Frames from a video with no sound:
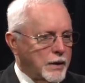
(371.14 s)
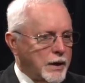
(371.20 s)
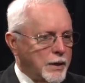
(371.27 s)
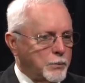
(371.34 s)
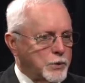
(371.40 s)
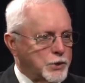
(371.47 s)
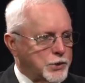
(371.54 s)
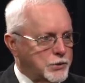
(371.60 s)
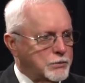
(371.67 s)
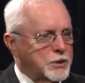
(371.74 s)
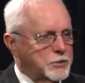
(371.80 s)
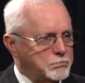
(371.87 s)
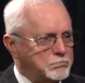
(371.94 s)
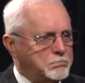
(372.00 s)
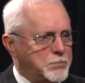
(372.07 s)
It was
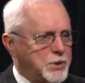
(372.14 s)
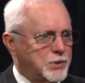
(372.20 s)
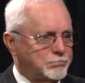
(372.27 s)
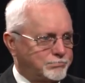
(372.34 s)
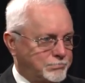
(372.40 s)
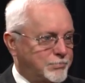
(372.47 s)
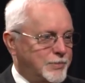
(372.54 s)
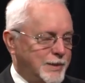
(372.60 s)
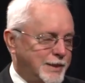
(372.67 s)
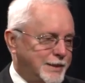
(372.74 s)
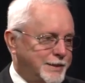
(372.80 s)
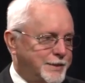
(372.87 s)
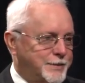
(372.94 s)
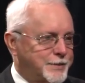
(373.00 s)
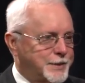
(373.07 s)

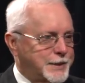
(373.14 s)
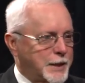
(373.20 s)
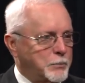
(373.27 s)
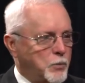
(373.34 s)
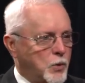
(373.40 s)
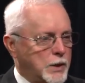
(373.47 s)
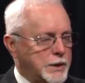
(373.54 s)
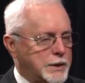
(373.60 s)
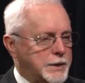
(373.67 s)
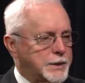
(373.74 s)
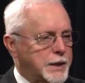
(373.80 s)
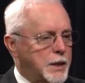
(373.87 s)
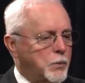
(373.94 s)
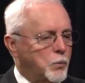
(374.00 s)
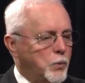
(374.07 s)
somewhat the
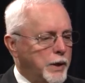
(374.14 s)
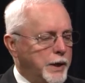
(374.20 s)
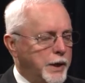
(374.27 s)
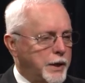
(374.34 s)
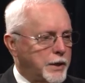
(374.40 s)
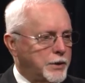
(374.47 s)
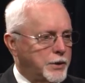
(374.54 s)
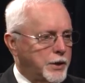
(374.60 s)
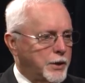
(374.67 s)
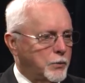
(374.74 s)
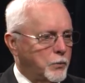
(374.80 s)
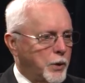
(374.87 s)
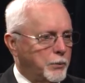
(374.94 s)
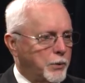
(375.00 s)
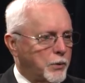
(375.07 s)
same. We
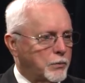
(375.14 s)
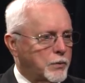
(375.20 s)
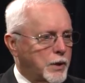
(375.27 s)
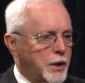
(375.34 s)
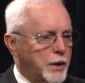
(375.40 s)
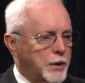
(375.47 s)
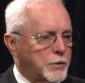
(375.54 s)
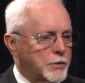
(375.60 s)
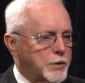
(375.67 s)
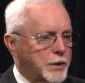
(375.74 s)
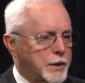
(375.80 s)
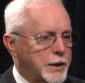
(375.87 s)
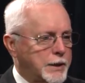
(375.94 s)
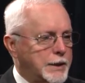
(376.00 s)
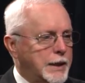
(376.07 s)
were
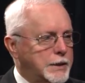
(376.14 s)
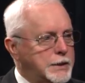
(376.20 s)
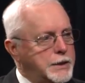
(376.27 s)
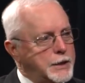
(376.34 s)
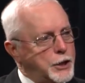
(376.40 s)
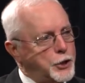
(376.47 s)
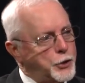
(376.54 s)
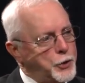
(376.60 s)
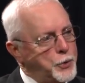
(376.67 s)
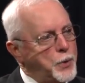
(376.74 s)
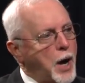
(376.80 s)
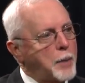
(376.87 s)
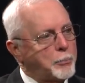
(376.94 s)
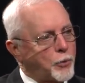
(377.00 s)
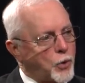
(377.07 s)
conducting a new
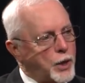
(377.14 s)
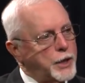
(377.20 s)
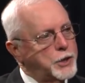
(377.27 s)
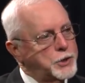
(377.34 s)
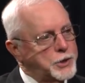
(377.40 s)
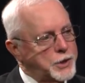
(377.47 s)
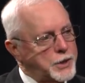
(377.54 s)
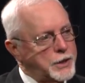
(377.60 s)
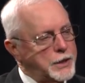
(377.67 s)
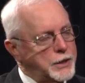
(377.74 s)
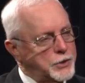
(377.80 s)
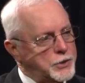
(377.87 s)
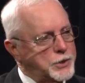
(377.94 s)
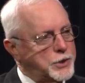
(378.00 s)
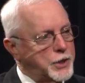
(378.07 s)
operation
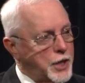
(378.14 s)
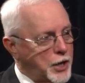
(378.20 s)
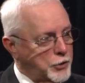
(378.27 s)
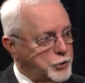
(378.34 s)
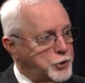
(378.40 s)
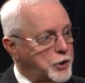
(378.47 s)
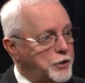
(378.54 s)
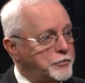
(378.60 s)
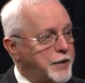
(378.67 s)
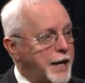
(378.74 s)
into the Oshaw